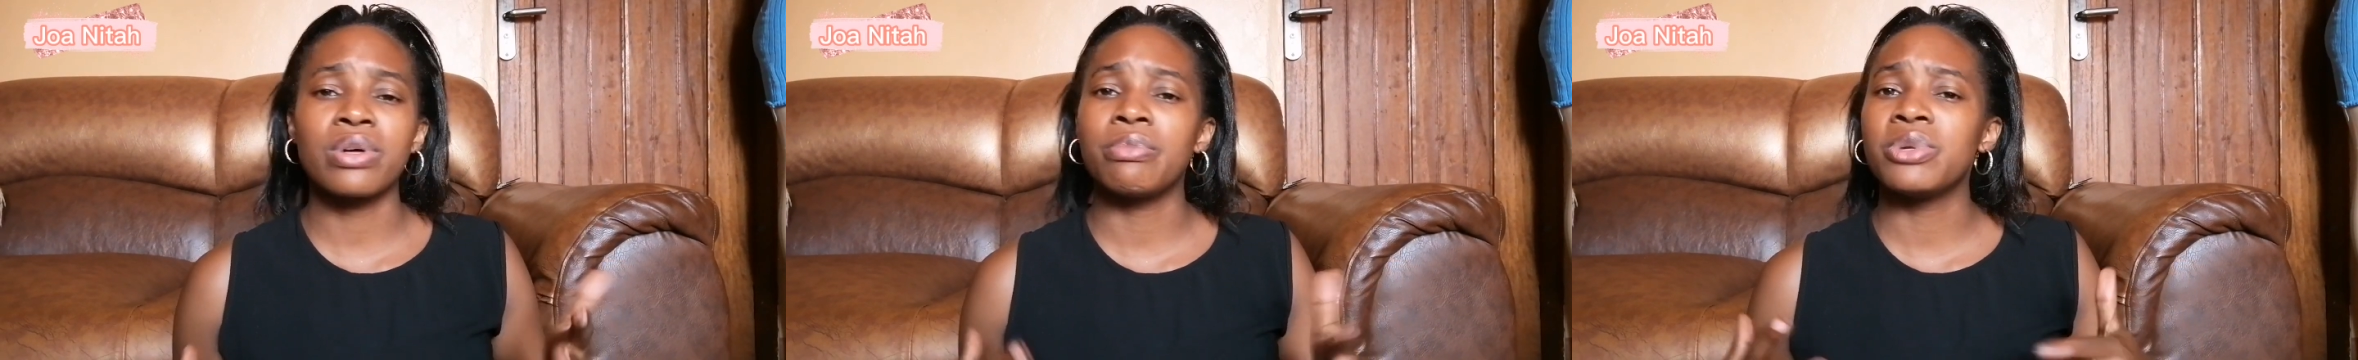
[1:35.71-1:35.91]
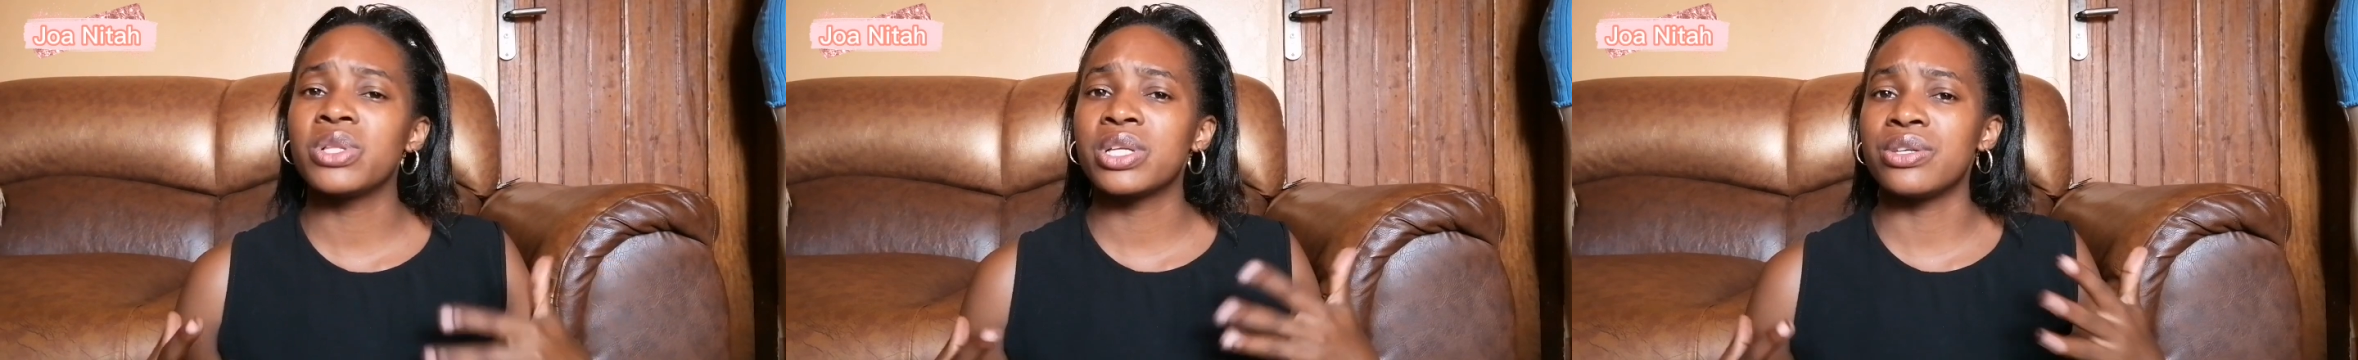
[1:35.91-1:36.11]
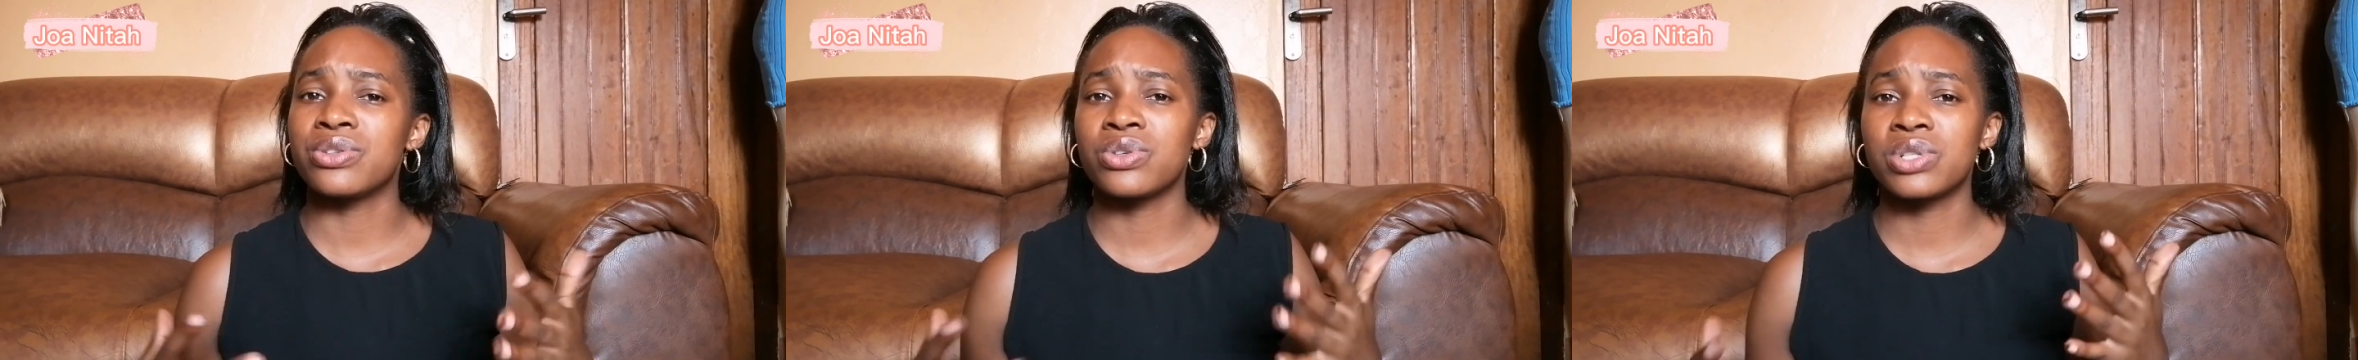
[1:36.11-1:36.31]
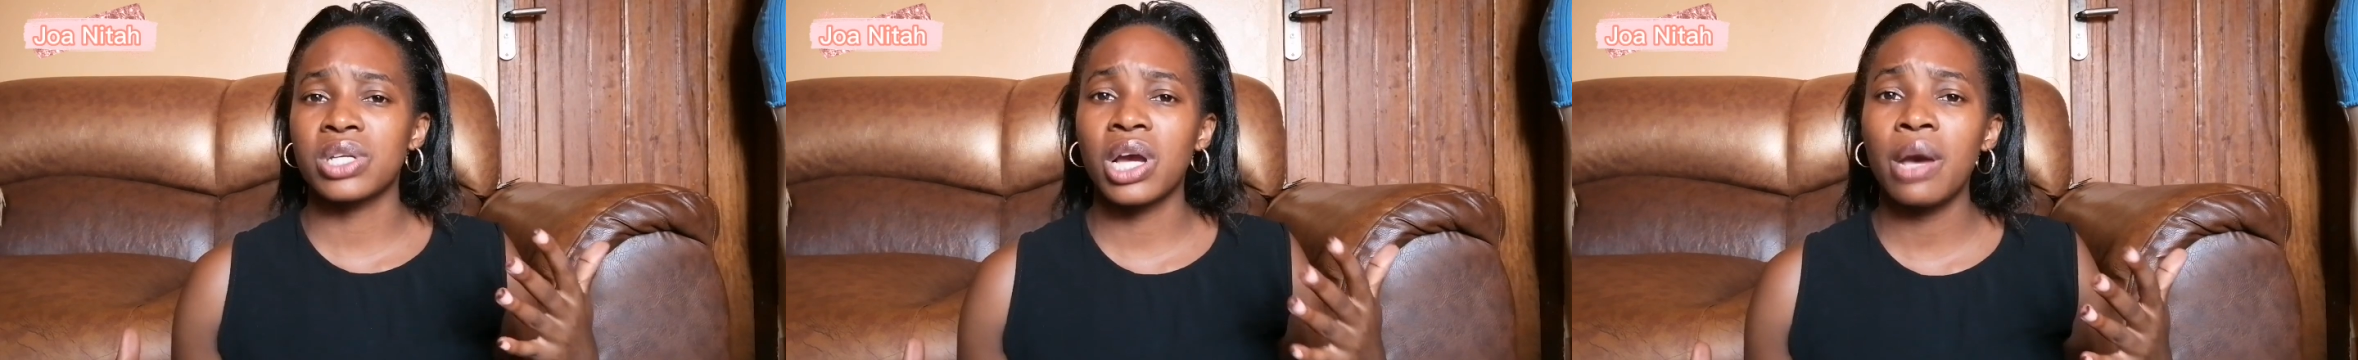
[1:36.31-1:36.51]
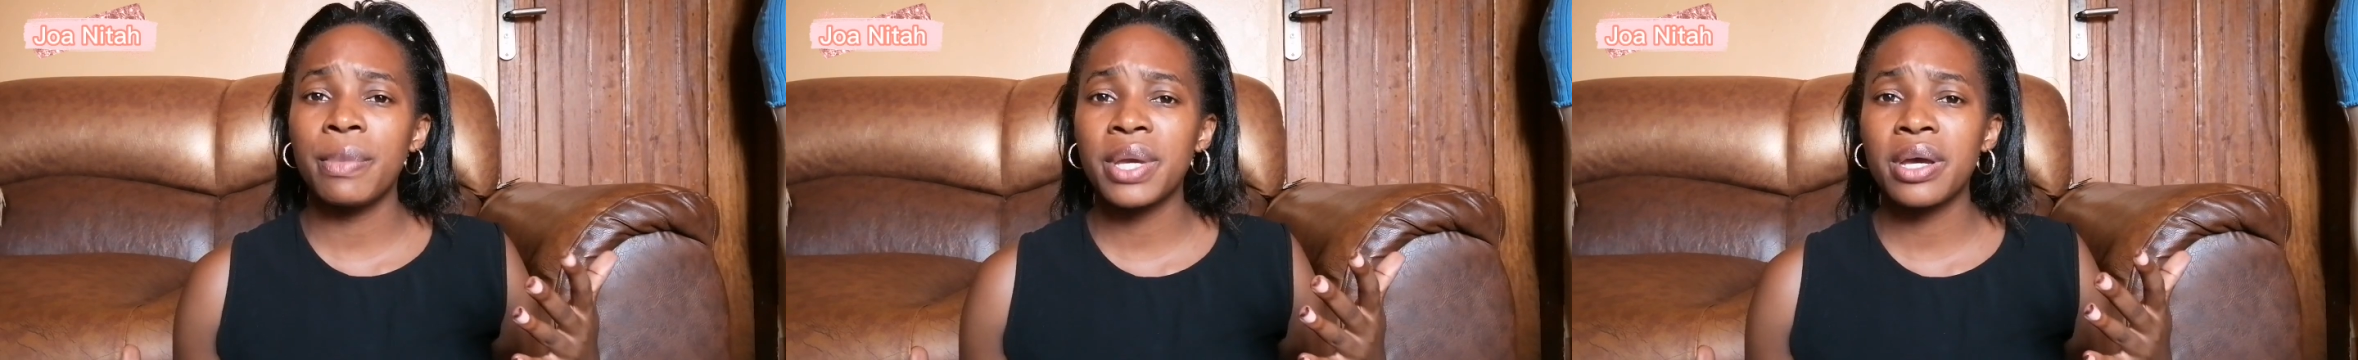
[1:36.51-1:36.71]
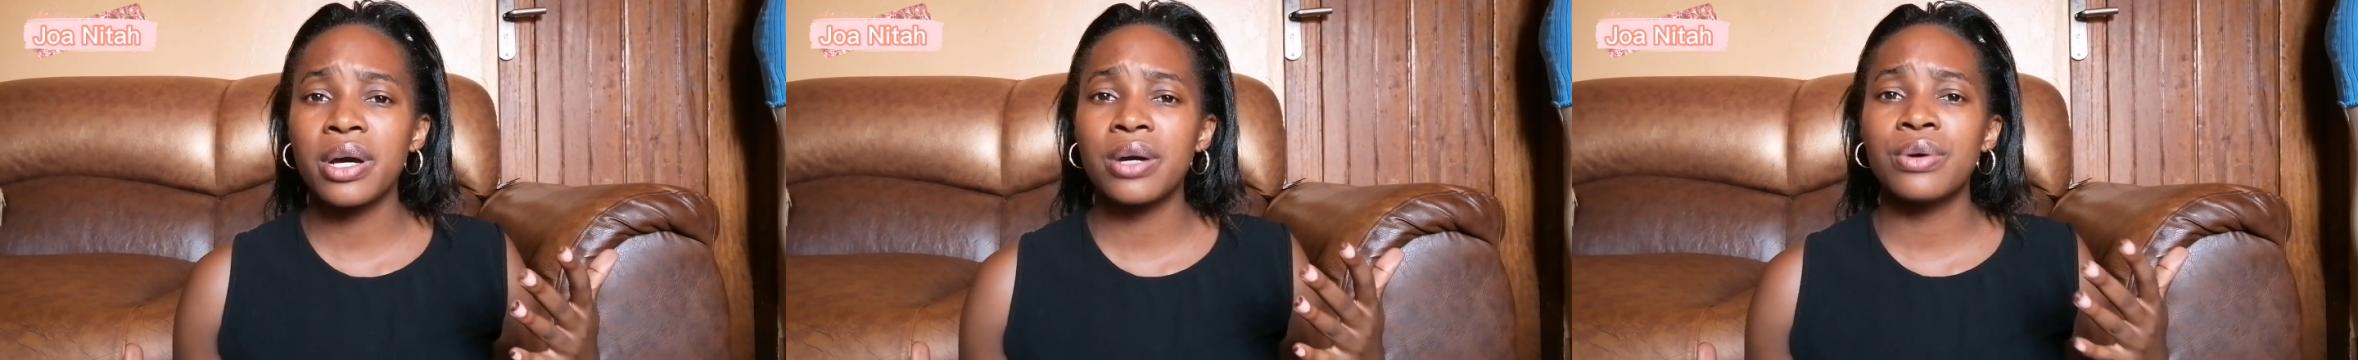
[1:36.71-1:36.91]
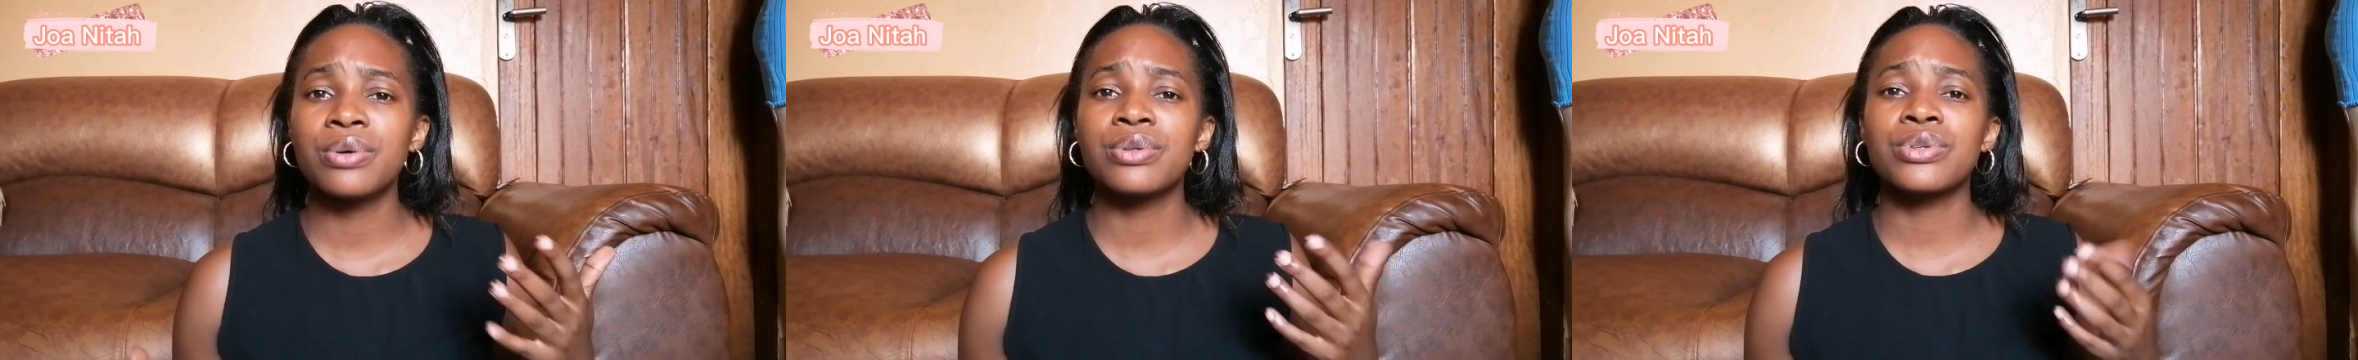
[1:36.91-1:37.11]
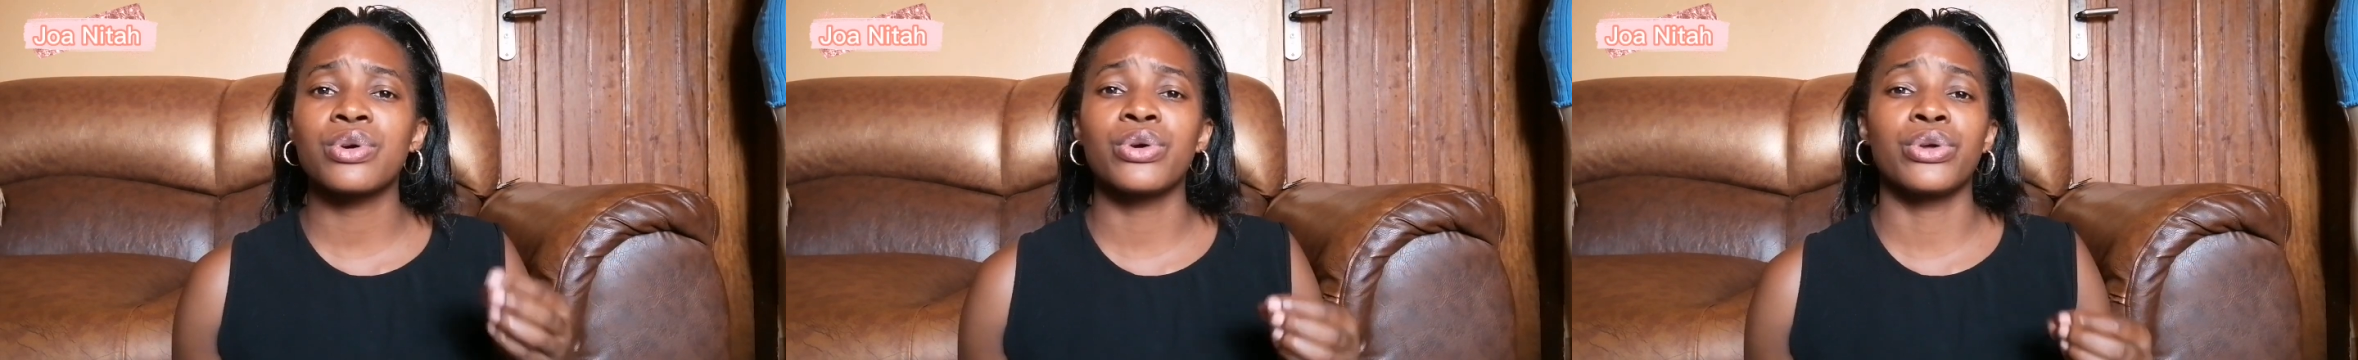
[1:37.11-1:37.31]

the milk is not coming out,